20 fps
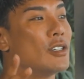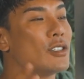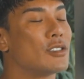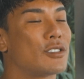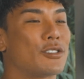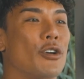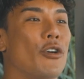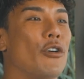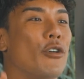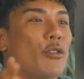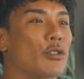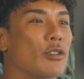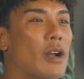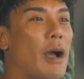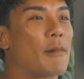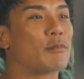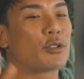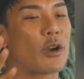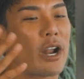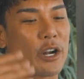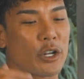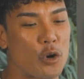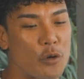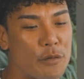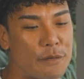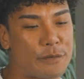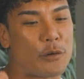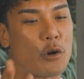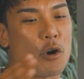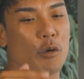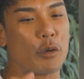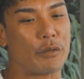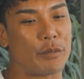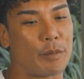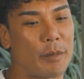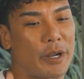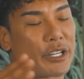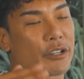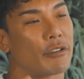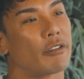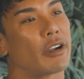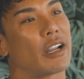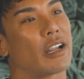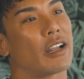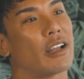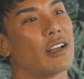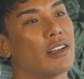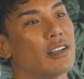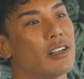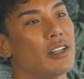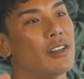so I'm trying to go forward with my career